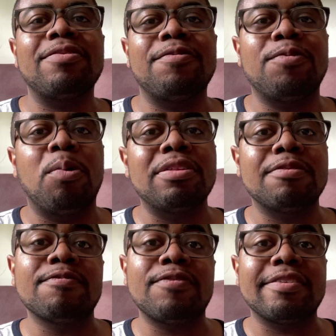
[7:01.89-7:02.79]
of
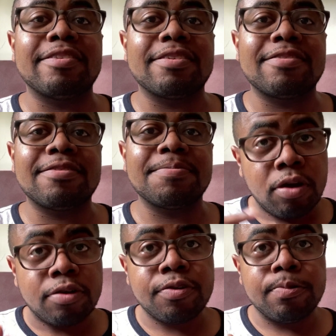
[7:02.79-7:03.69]
quantum physics.
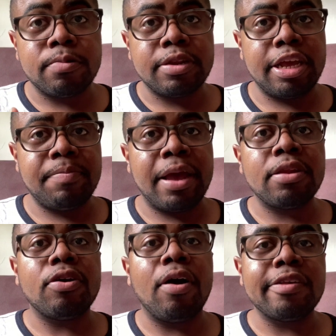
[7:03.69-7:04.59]
Another cool name
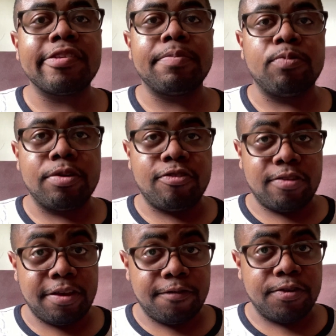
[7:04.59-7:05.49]
and concept which
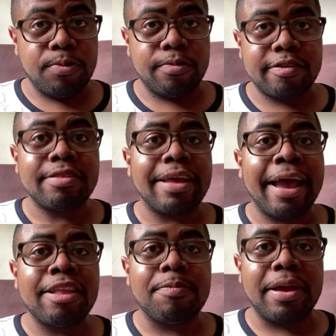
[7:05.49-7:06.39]
they've used in the
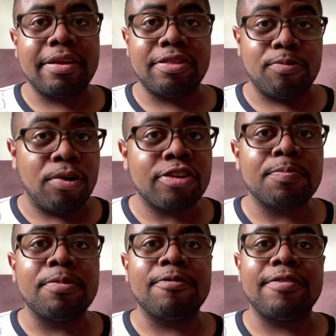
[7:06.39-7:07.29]
Ant-Man and the Wasp
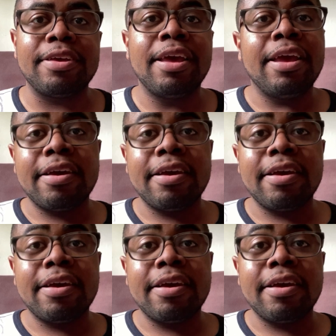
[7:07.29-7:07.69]
movie